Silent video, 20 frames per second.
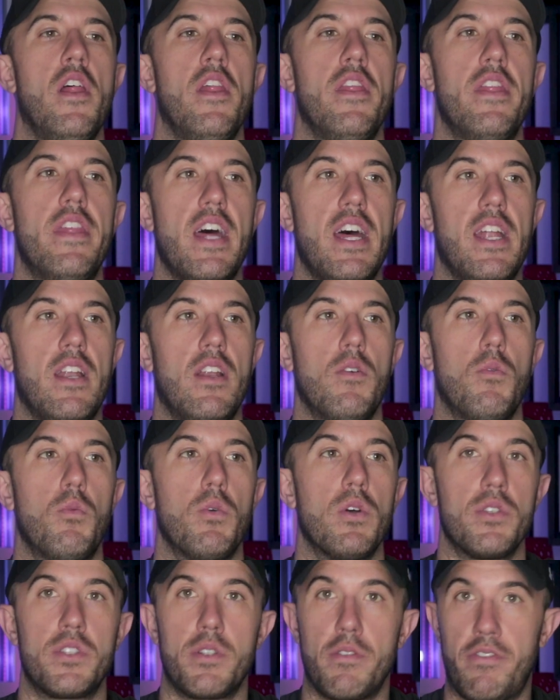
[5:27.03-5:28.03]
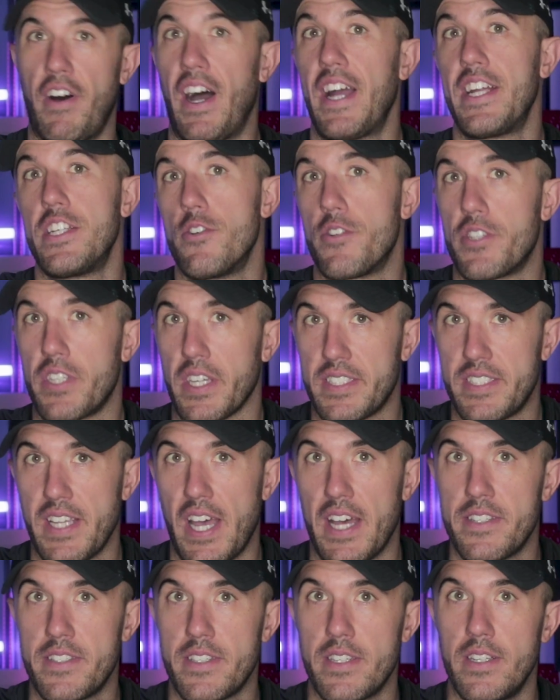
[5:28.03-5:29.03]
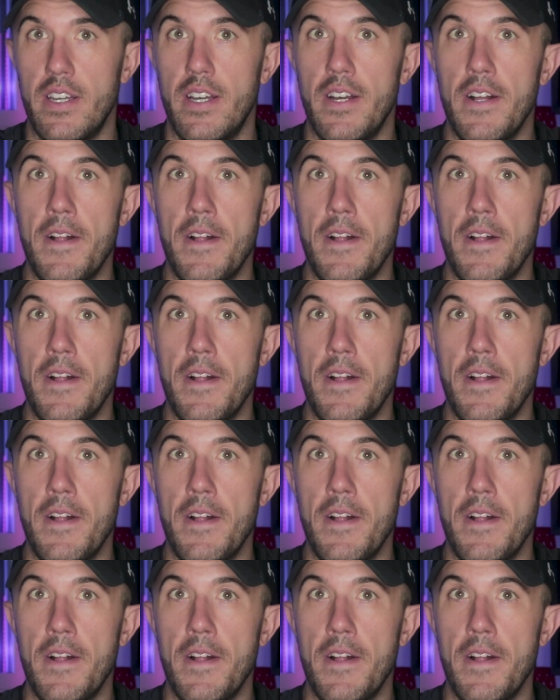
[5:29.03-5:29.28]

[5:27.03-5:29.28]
that will define your success.